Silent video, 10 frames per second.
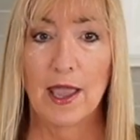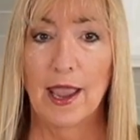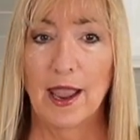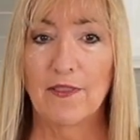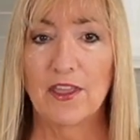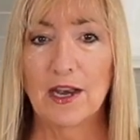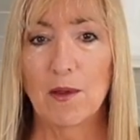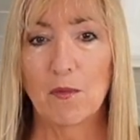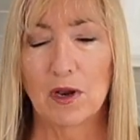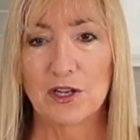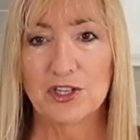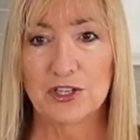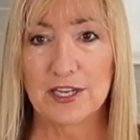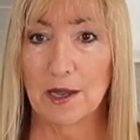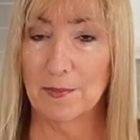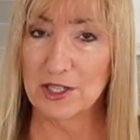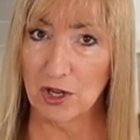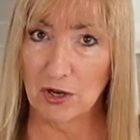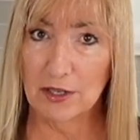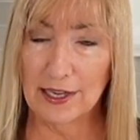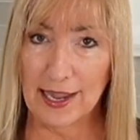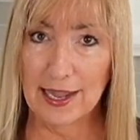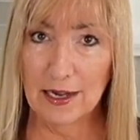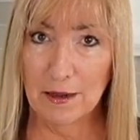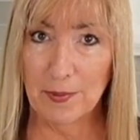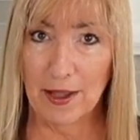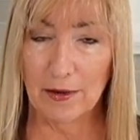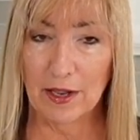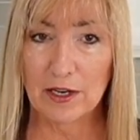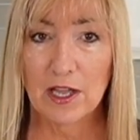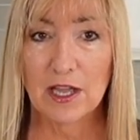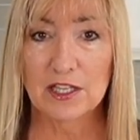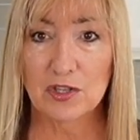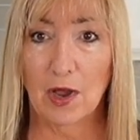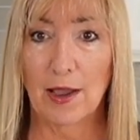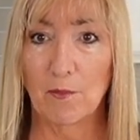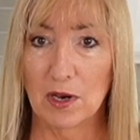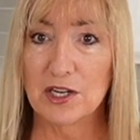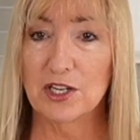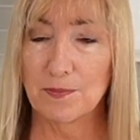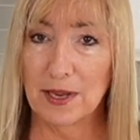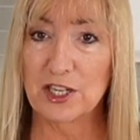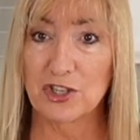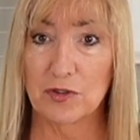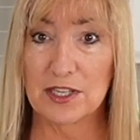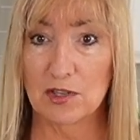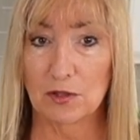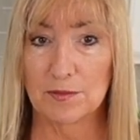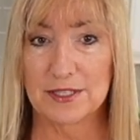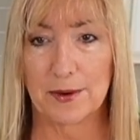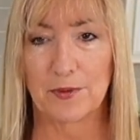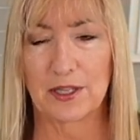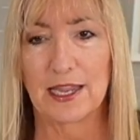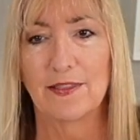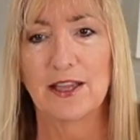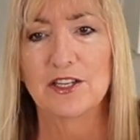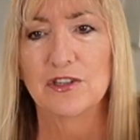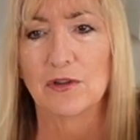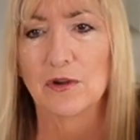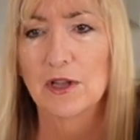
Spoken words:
And then I wanted to tell my daughter Leanne about it, so I wanted to make sure they sold them separately, and they do.